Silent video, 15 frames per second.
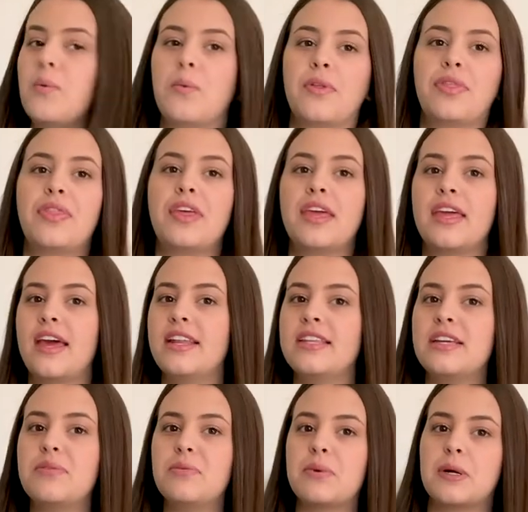one thing I
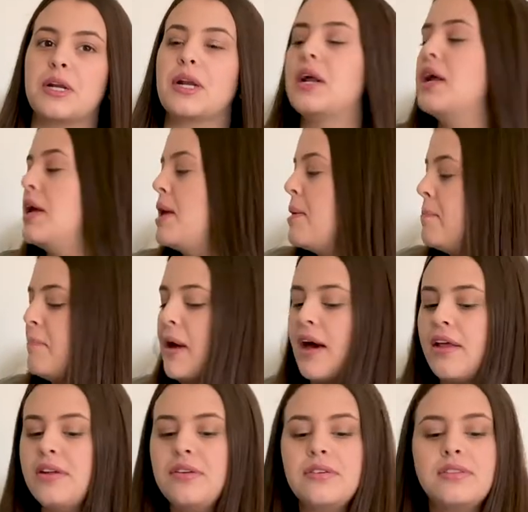did were
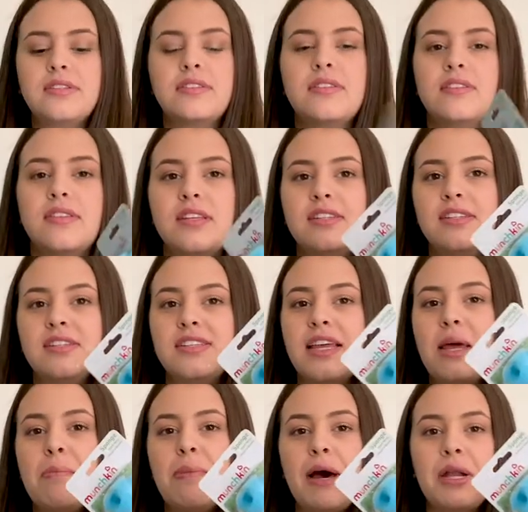bottles. This is
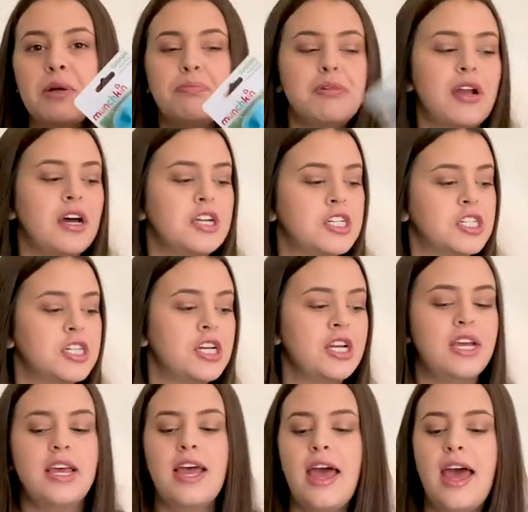like a bottle brush.
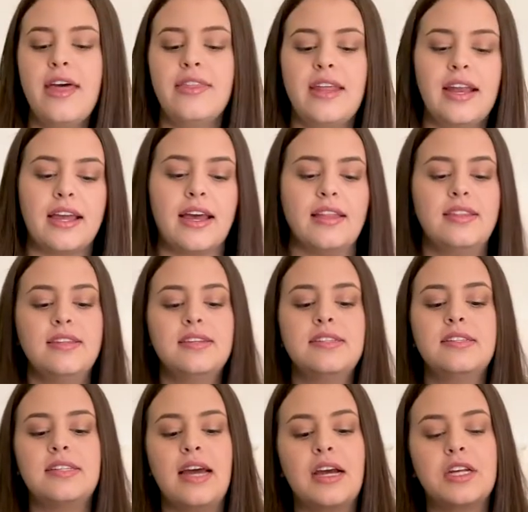And then I got
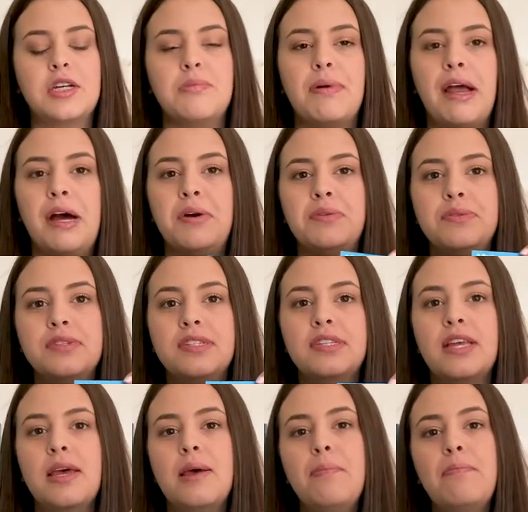these Dr.
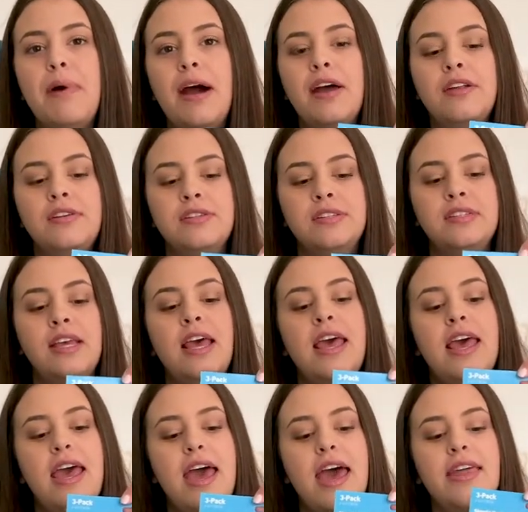Brown's bottles.
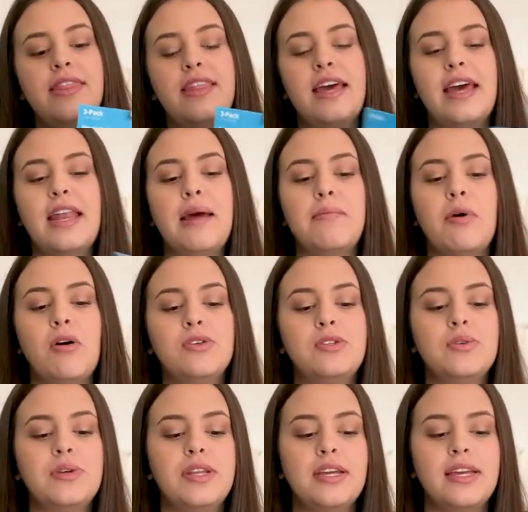And then I'm
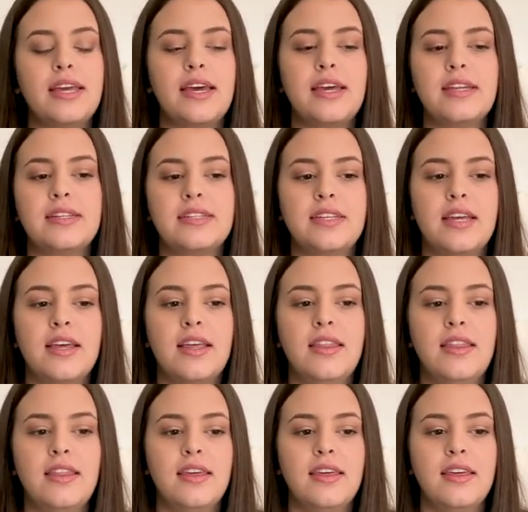also gonna get
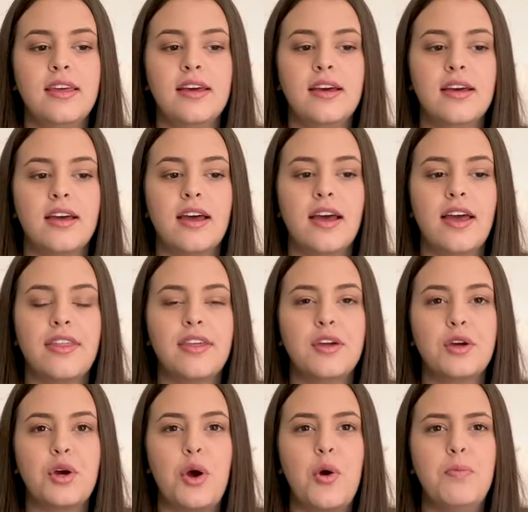the, I
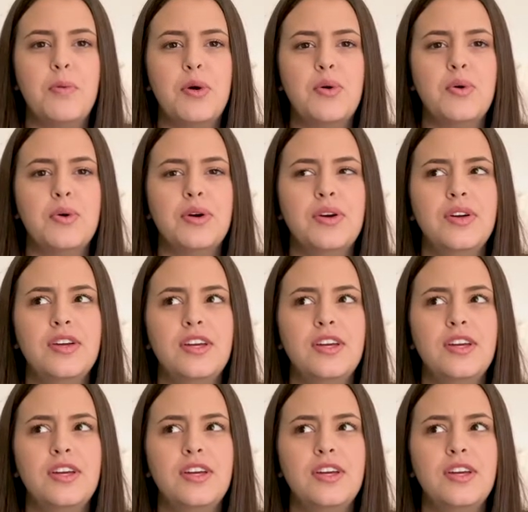think Como